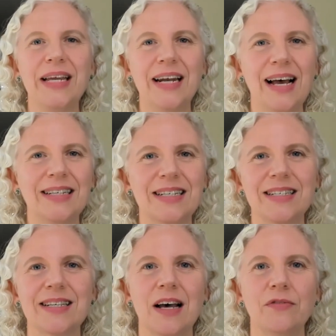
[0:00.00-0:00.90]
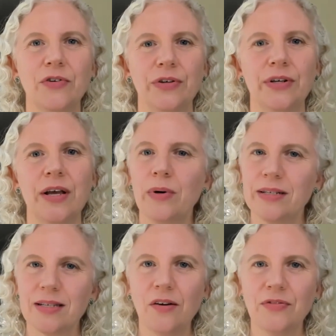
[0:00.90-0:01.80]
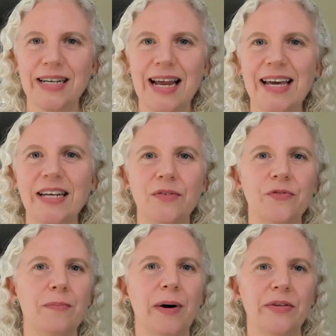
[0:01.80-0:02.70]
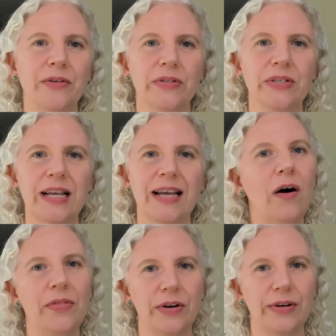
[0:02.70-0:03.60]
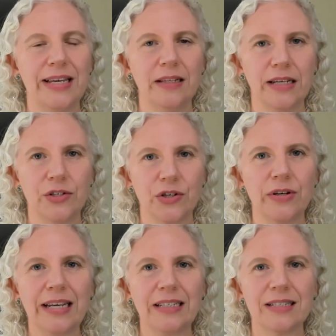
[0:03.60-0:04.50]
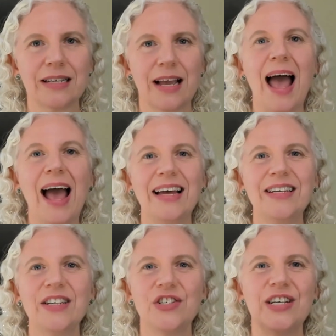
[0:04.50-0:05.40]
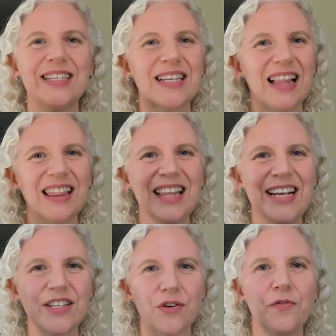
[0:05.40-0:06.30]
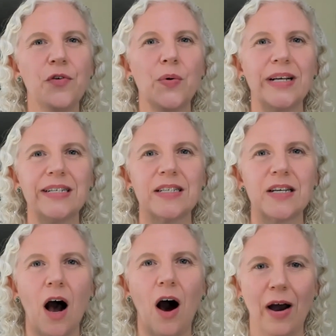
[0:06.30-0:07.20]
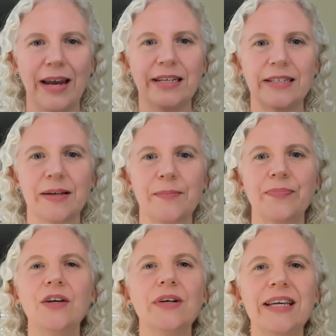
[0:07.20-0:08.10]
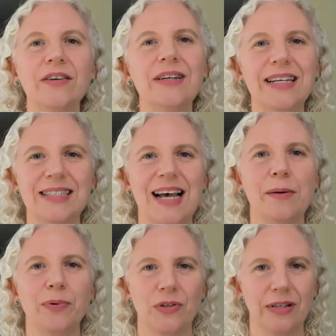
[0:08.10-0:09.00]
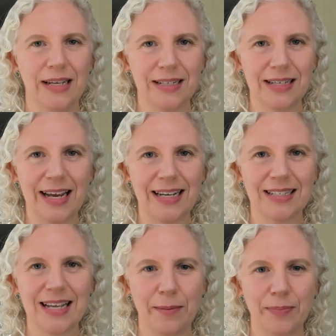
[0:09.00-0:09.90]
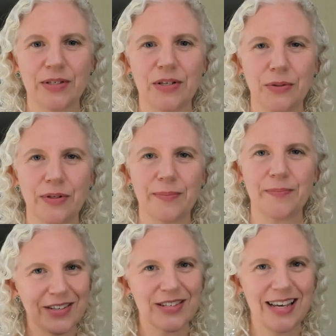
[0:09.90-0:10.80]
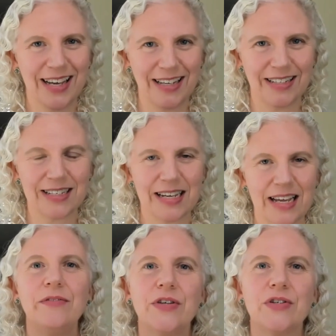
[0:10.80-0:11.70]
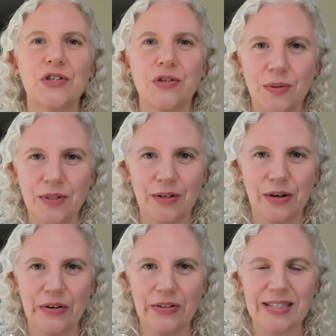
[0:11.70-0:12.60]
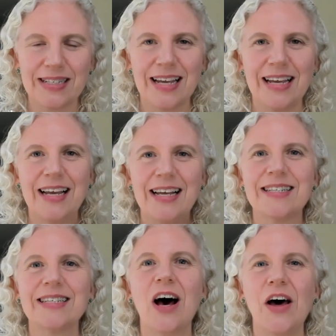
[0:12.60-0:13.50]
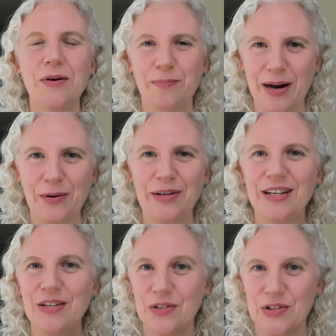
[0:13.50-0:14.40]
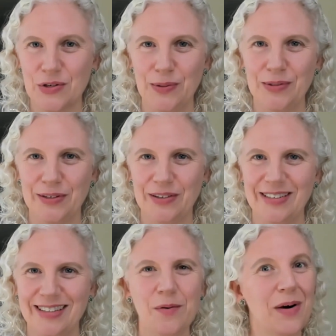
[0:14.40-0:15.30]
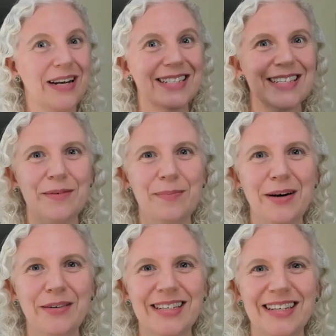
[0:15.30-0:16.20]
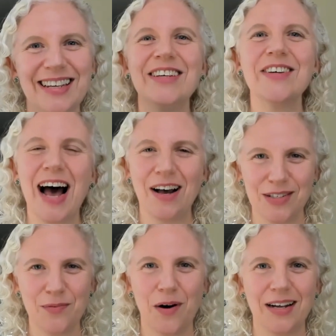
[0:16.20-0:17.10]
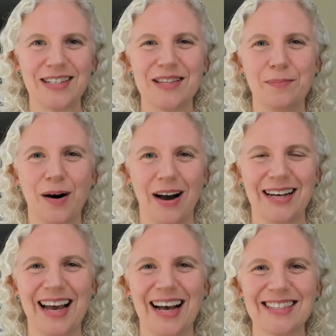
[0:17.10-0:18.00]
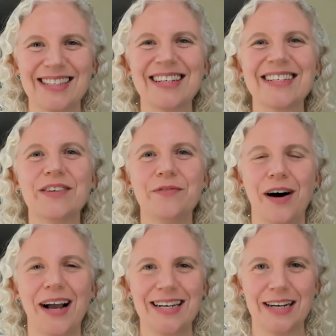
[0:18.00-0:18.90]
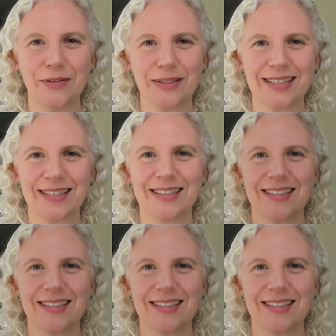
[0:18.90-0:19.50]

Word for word: Meena has discovered what is often hidden from others on their healing journeys and she's laser focused on it. You'll hear an example in today's episode. Here's the hint if your shoulder hurts, it's not about your shoulder. What is it about? You'll have to watch the podcast to find out.